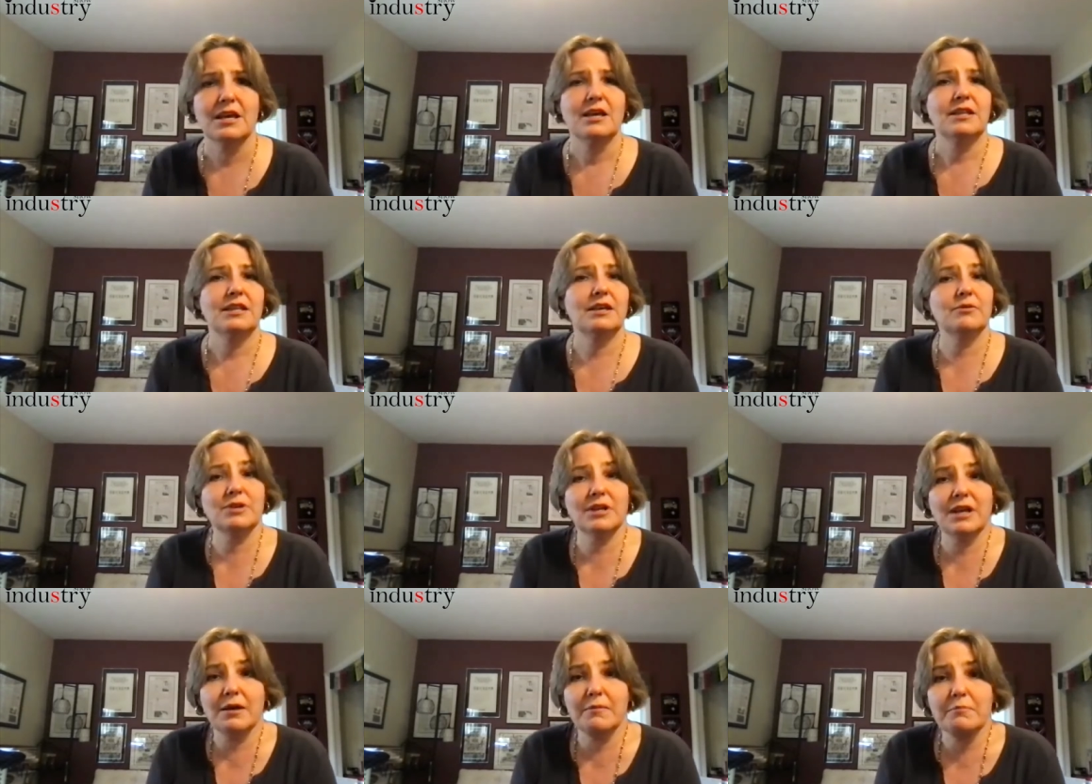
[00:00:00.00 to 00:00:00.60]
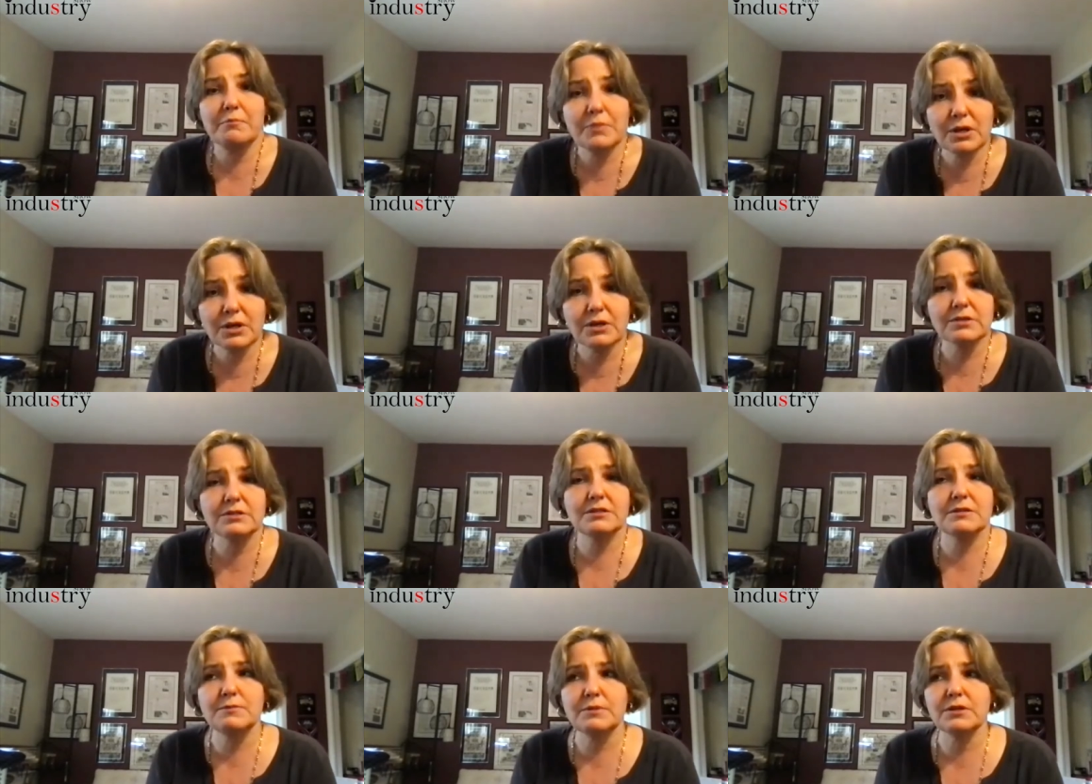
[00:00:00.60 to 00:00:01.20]
They were not
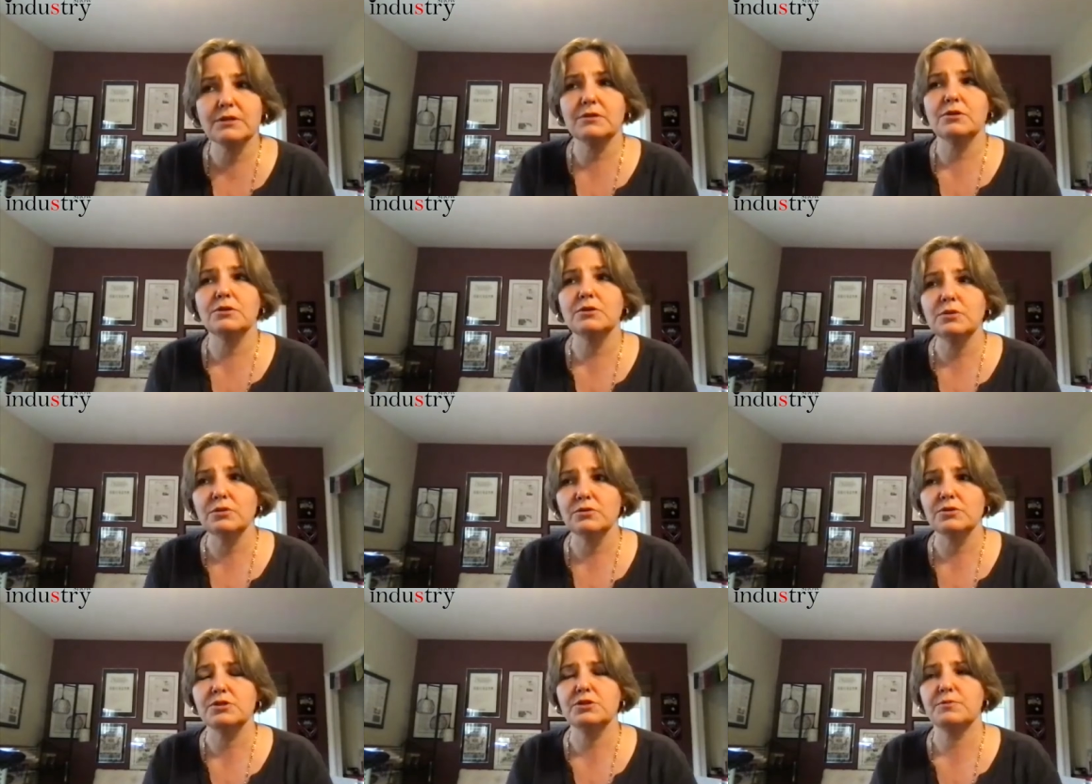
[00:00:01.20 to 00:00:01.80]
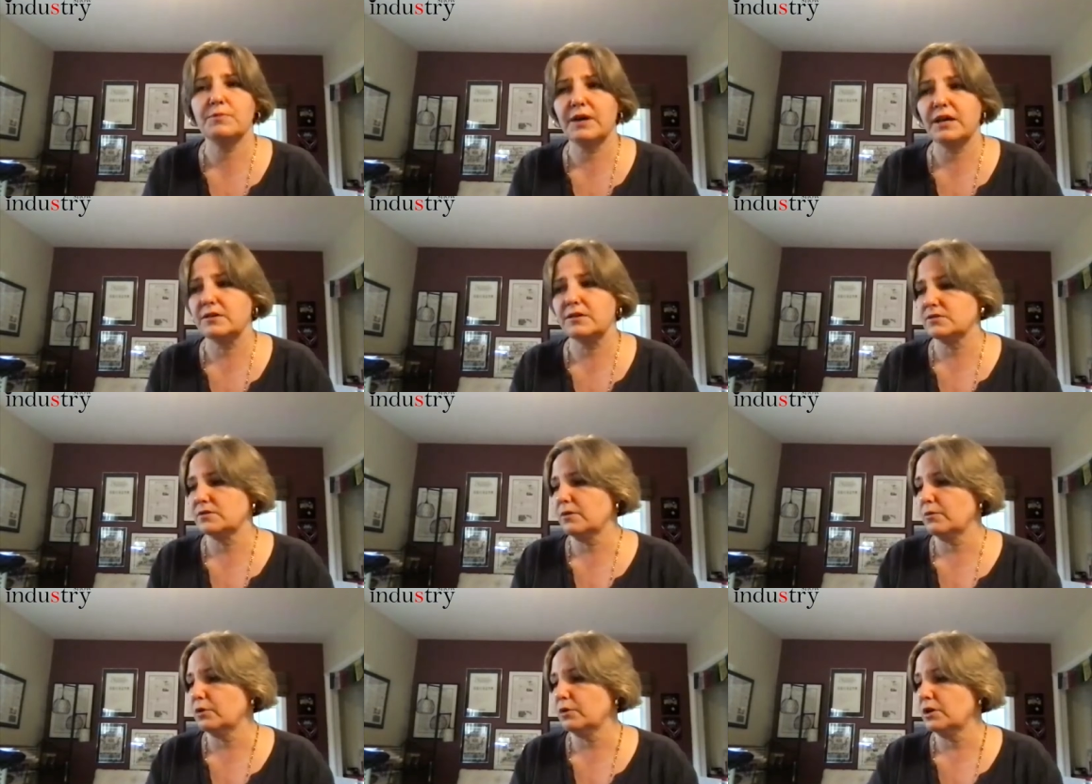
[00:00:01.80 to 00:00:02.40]
built to be used by
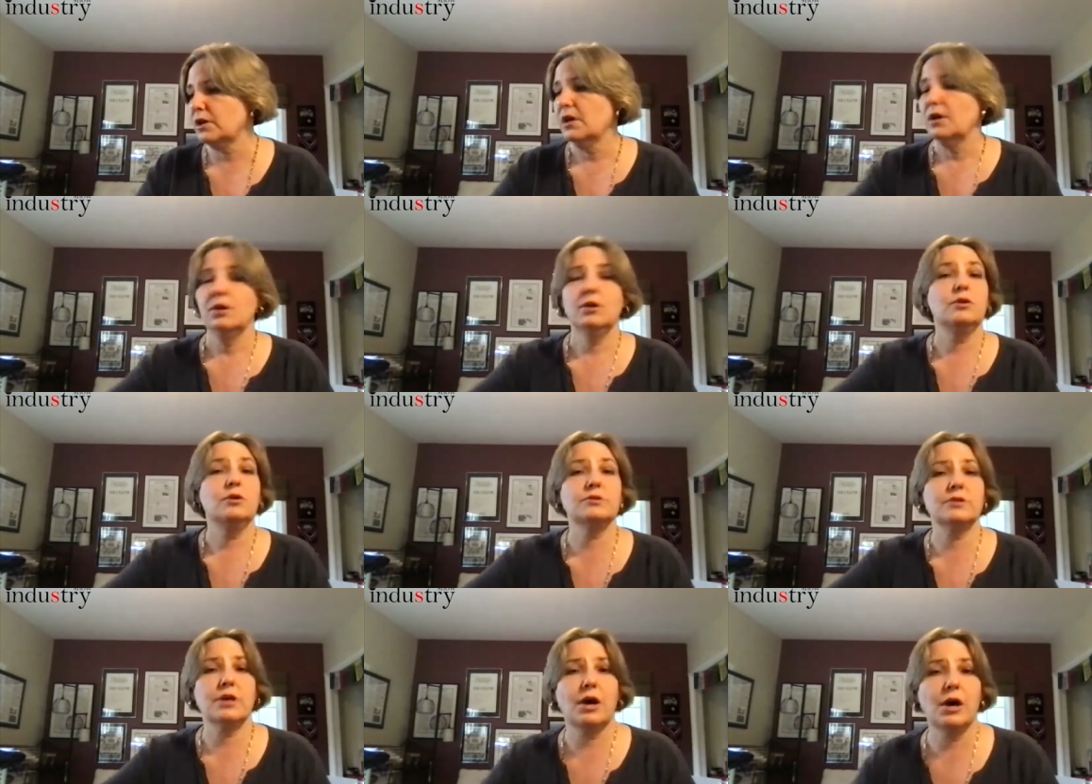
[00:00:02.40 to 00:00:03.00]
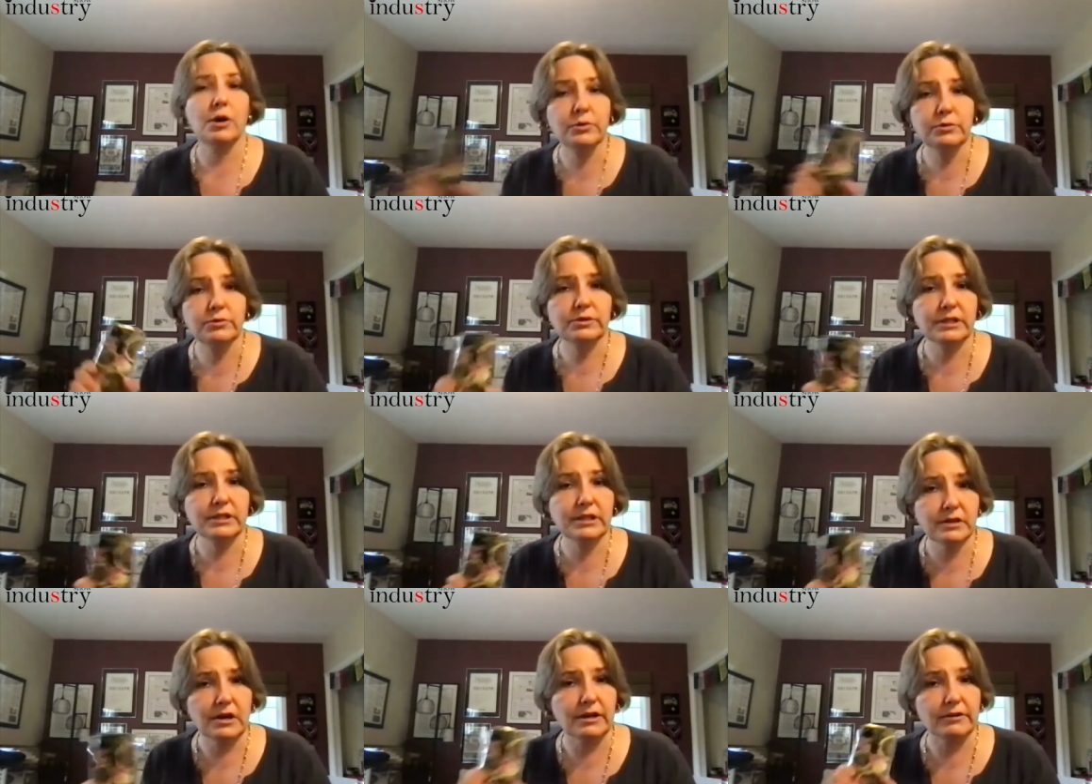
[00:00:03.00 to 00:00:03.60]
someone who's
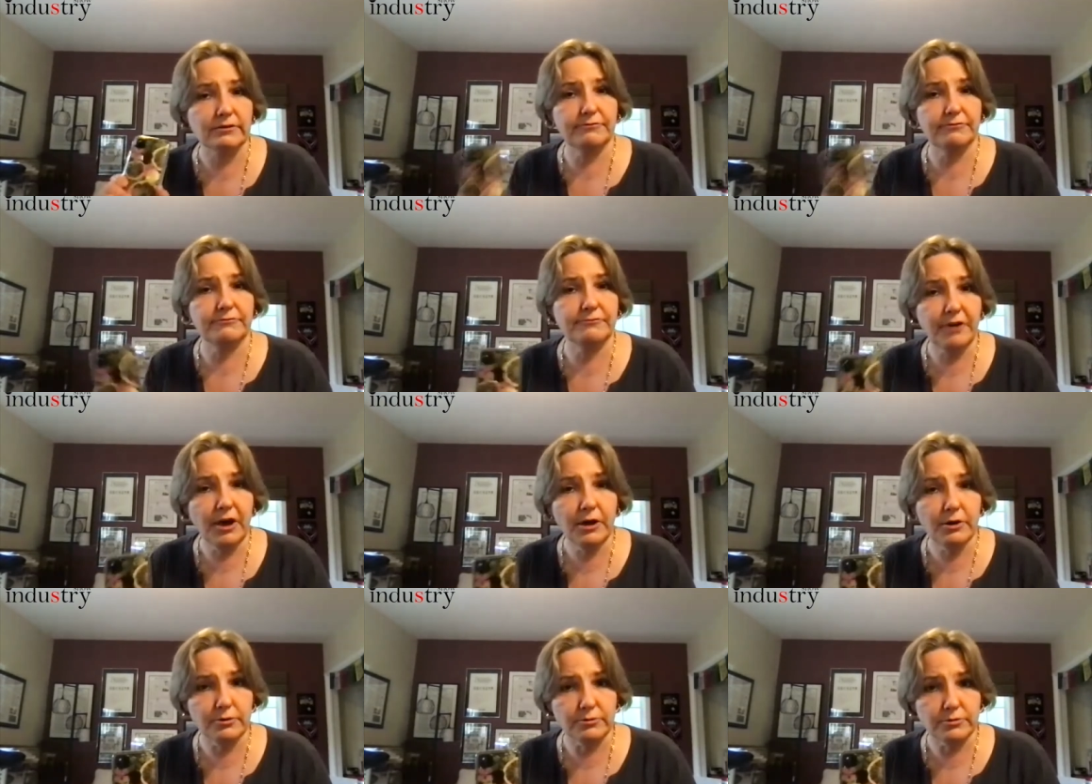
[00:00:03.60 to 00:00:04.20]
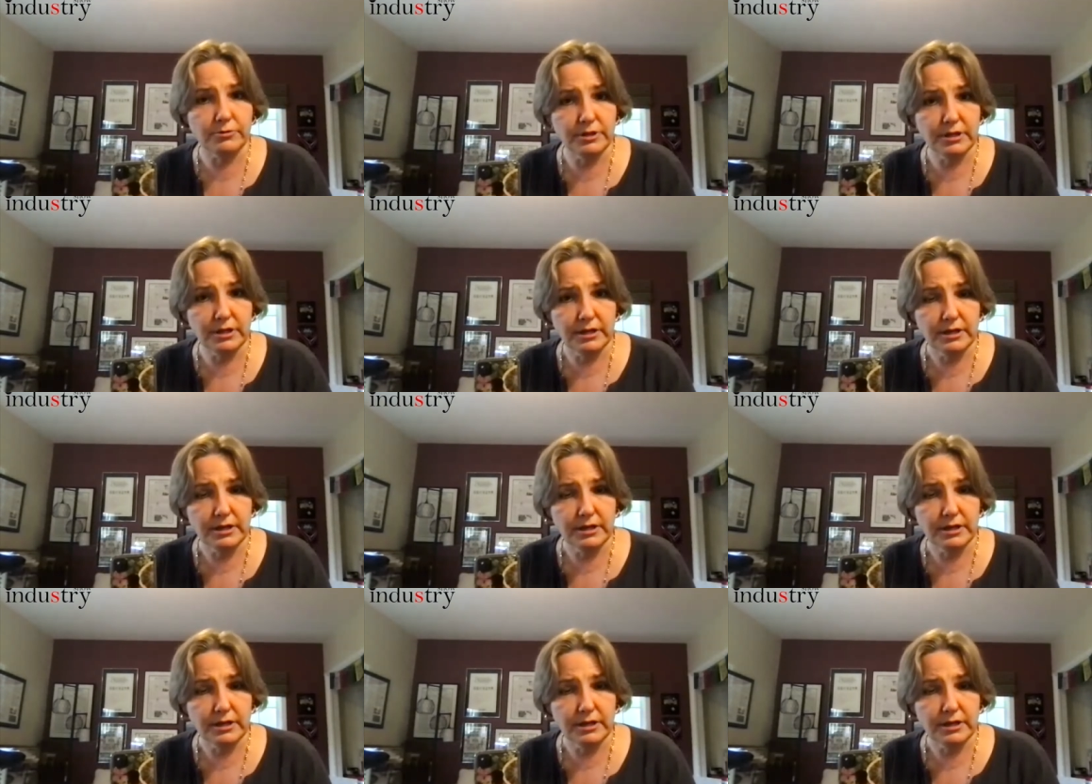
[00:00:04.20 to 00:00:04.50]
only got a phone